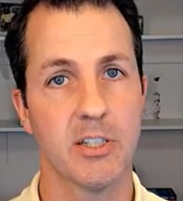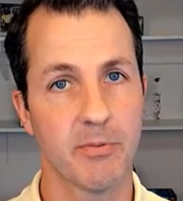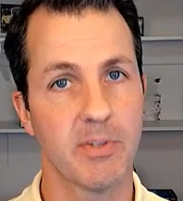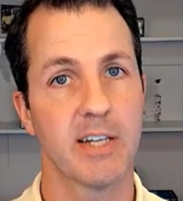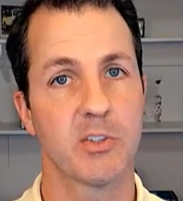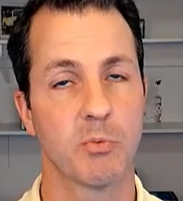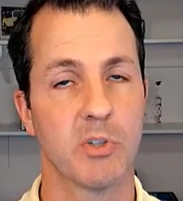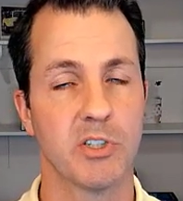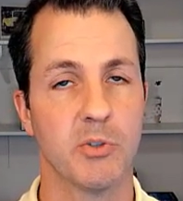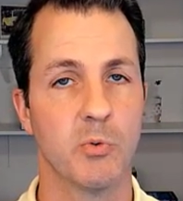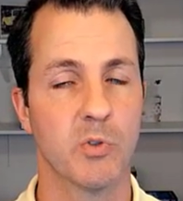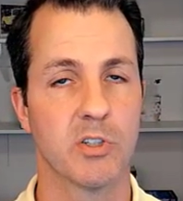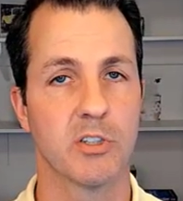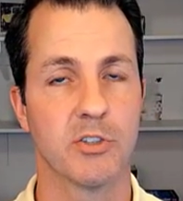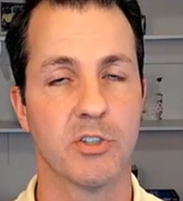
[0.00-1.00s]
if that's what you
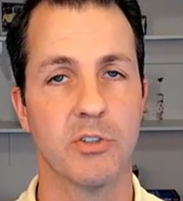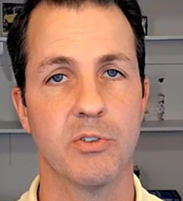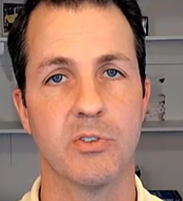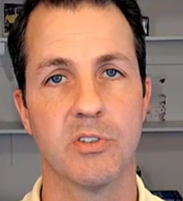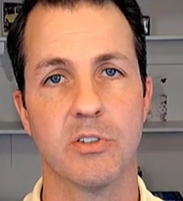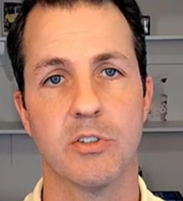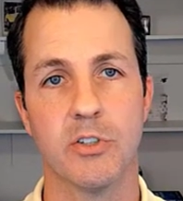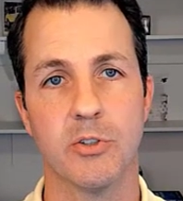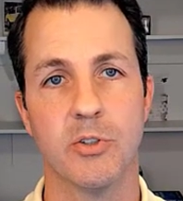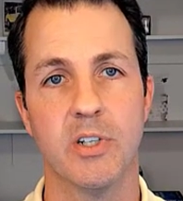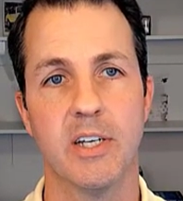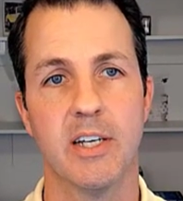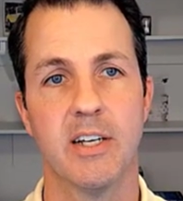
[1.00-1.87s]
were to choose to do,